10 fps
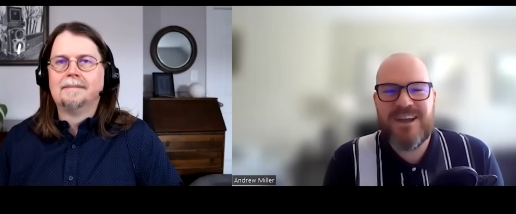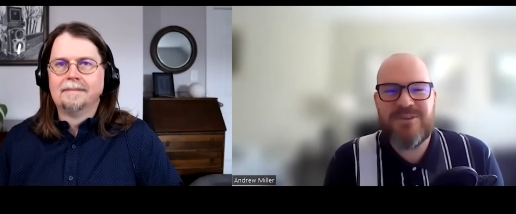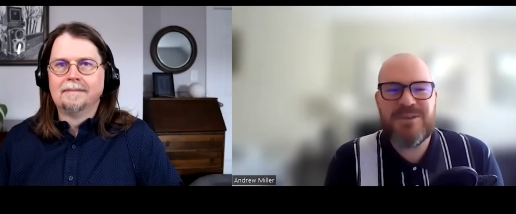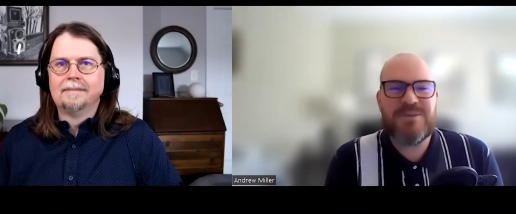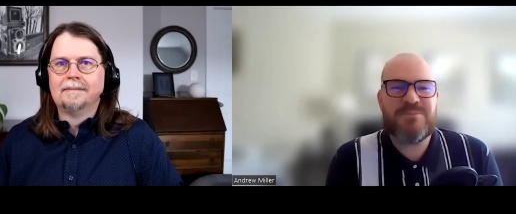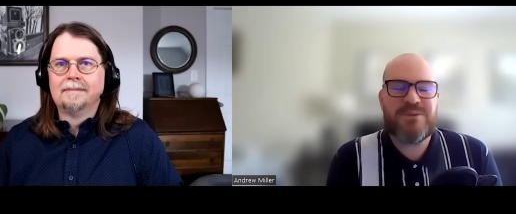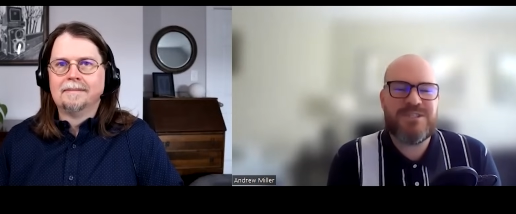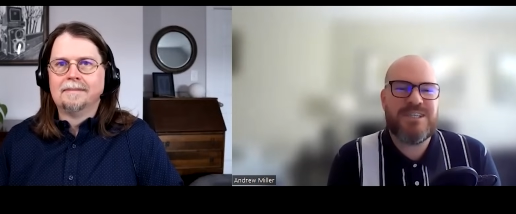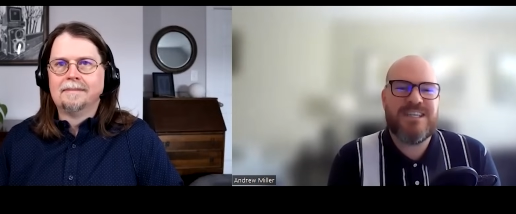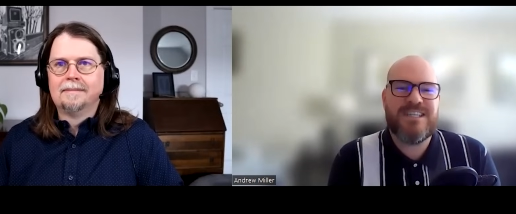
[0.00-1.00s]
Speaker 1: I really
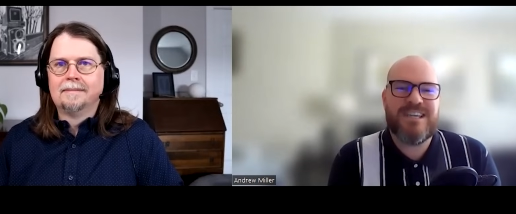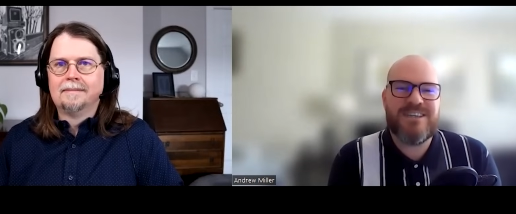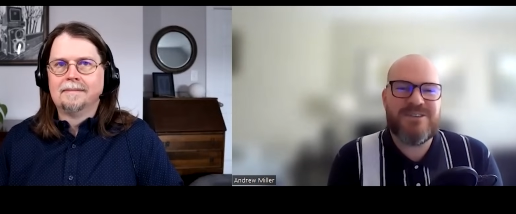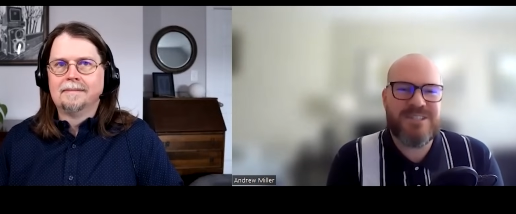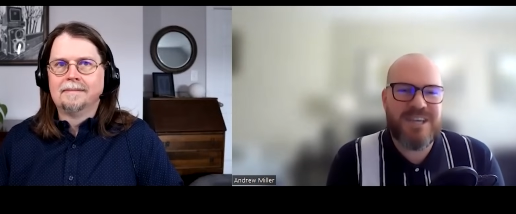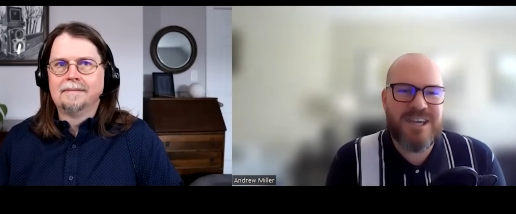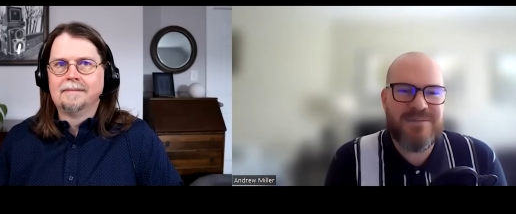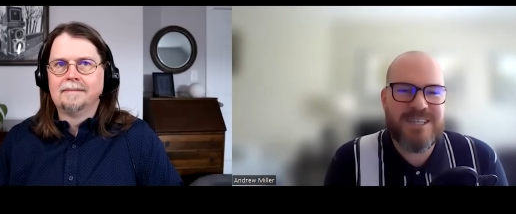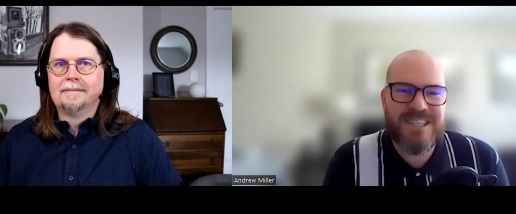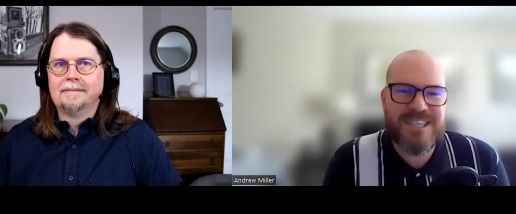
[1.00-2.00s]
appreciate your time
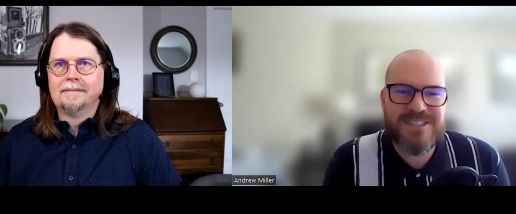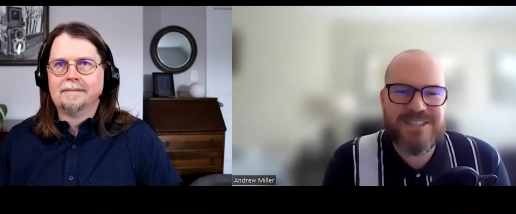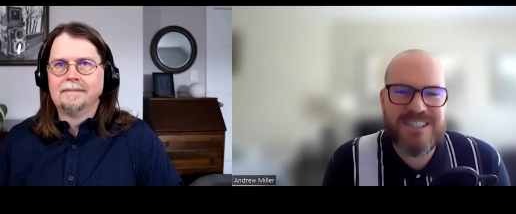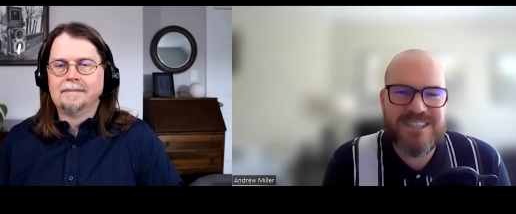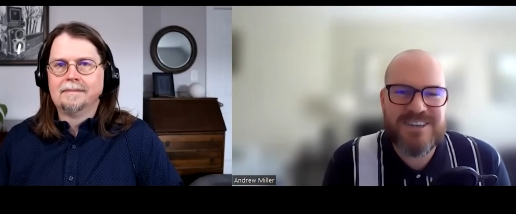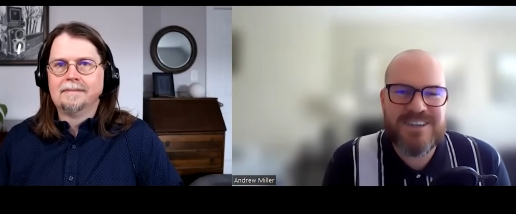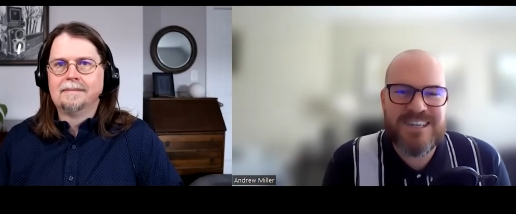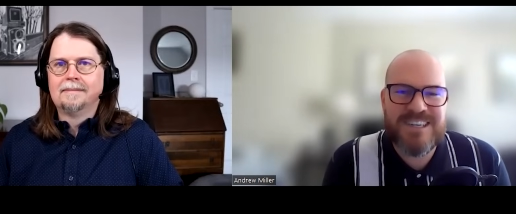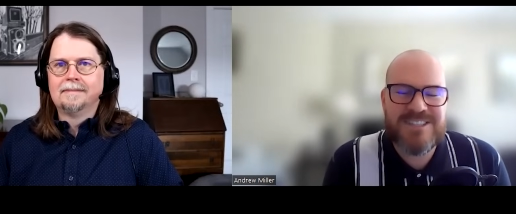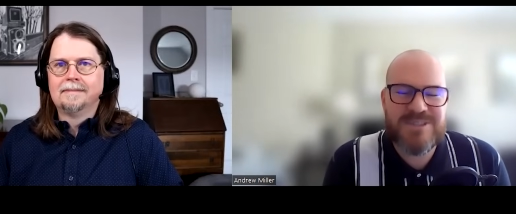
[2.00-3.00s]
and attention here.
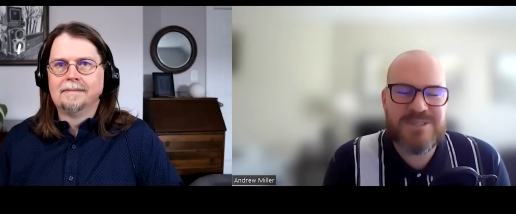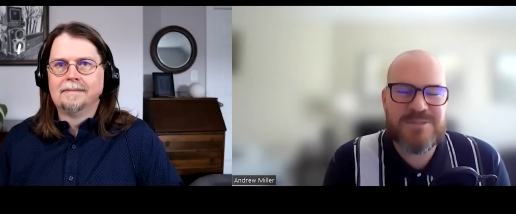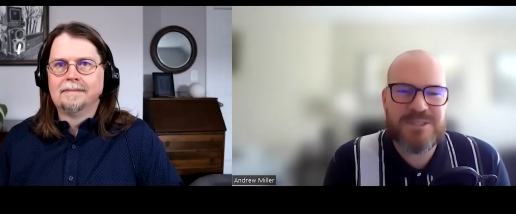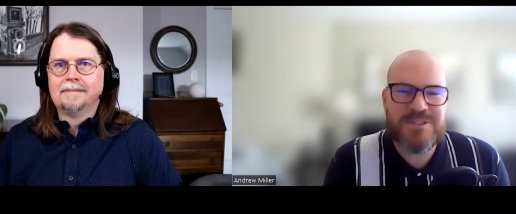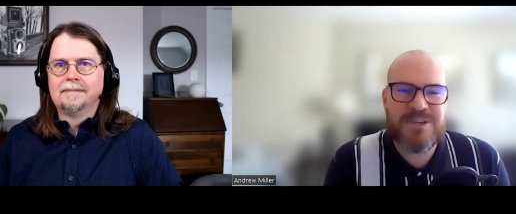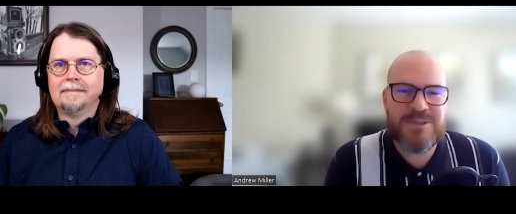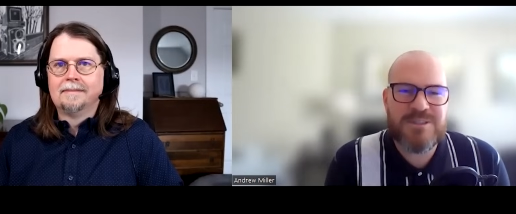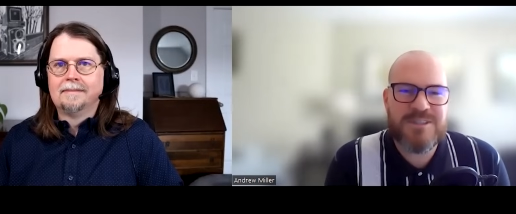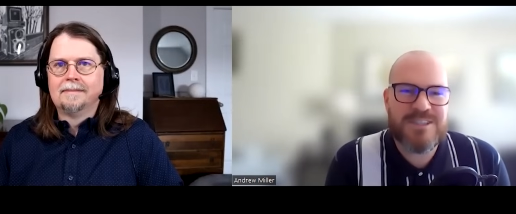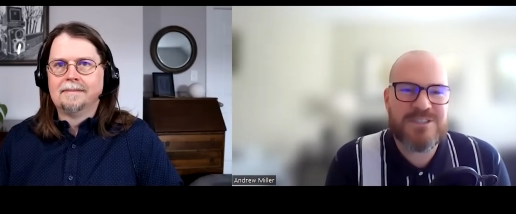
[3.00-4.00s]
It's always a pleasure talking with
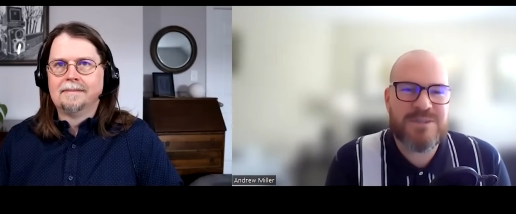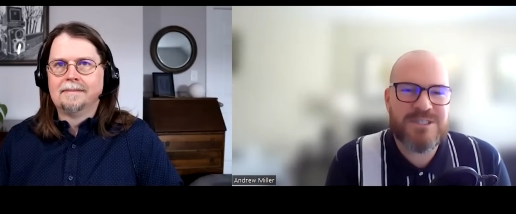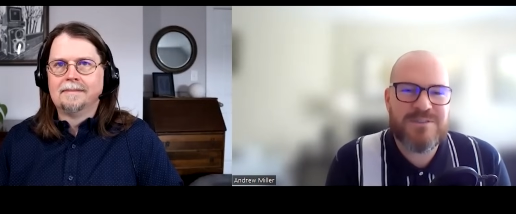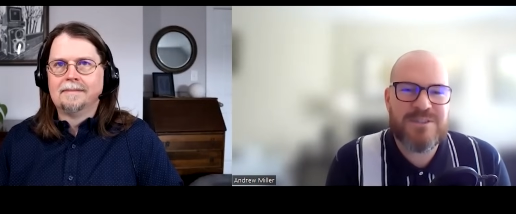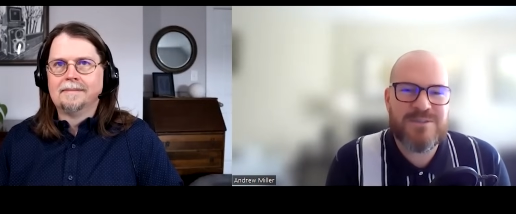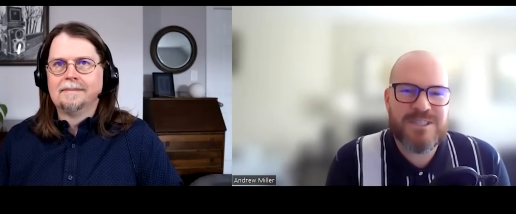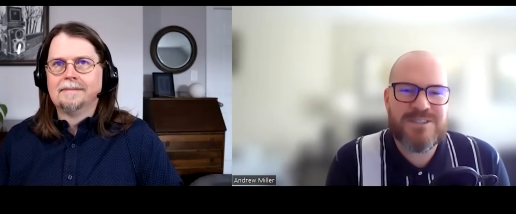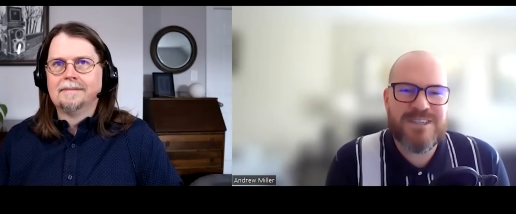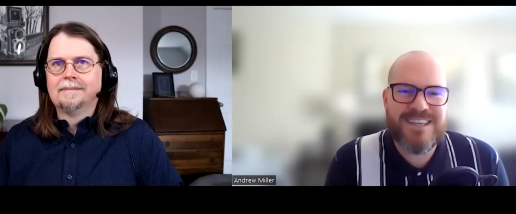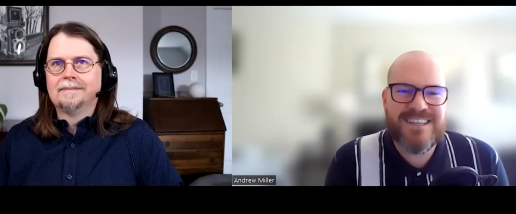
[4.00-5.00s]
you. Thanks so much. Have a good rest
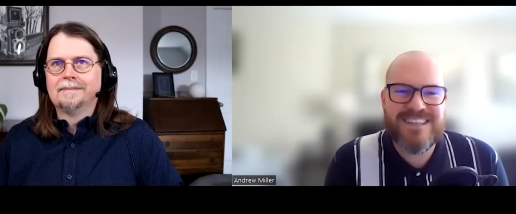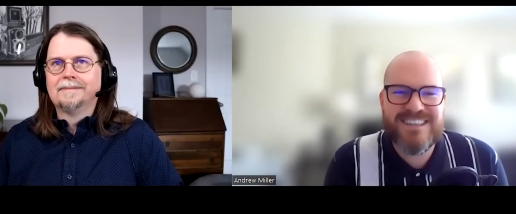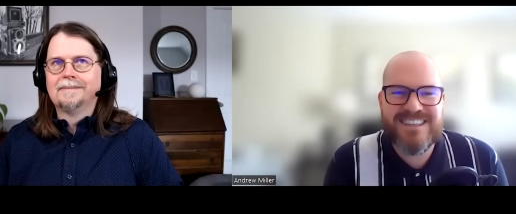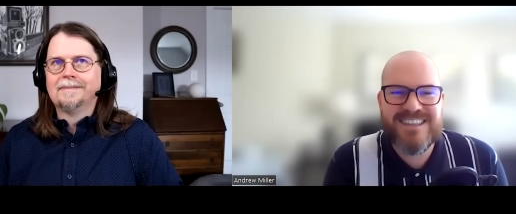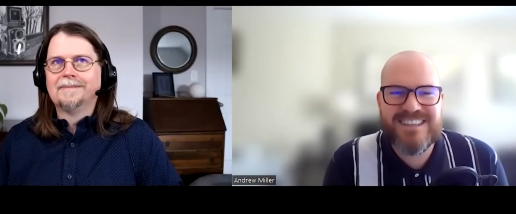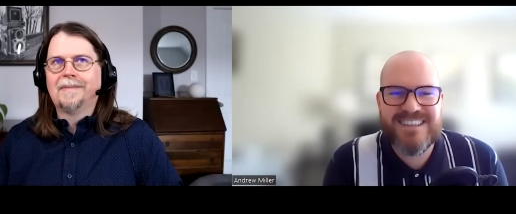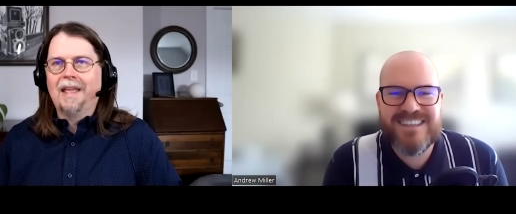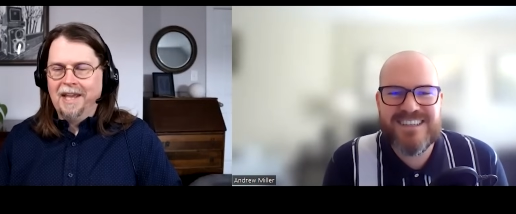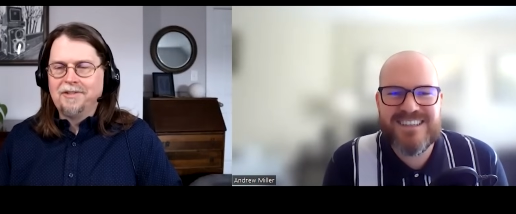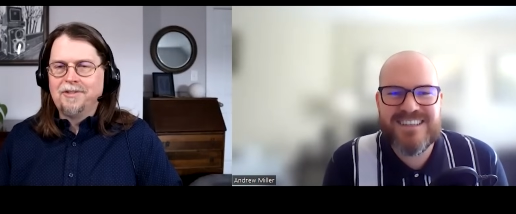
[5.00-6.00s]
of your day.
Speaker 2: Thanks
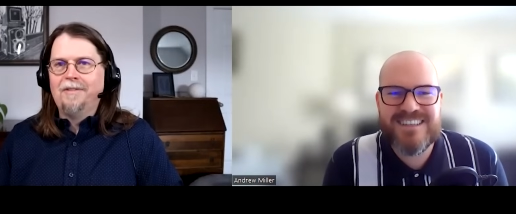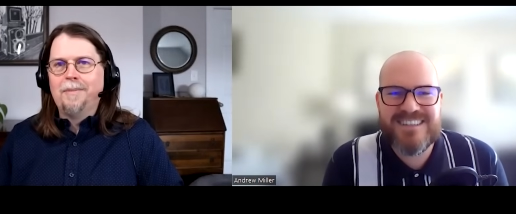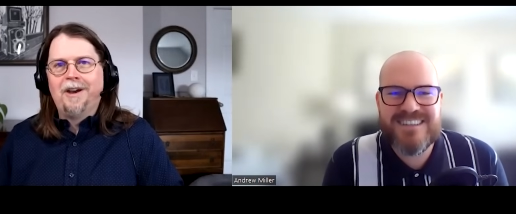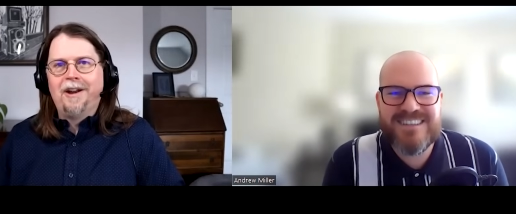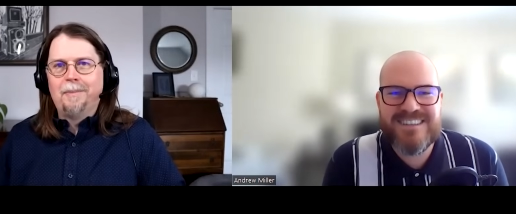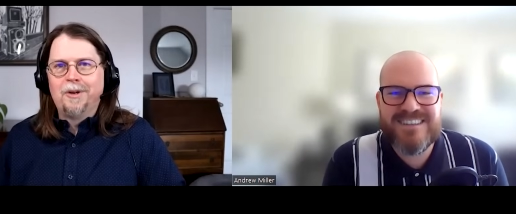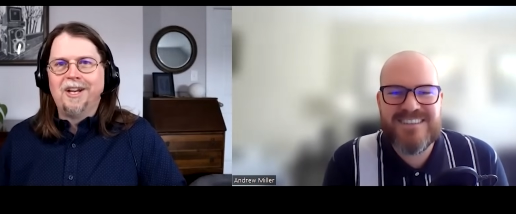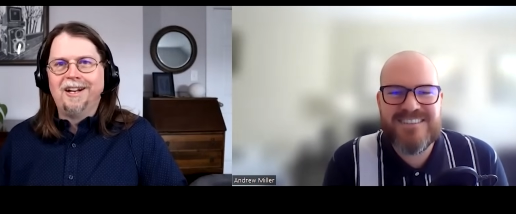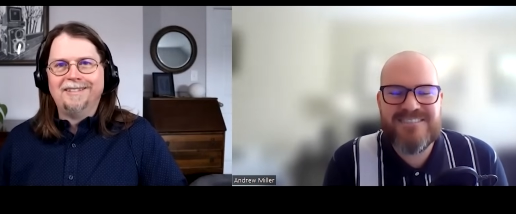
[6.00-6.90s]
for having me on. Appreciate it.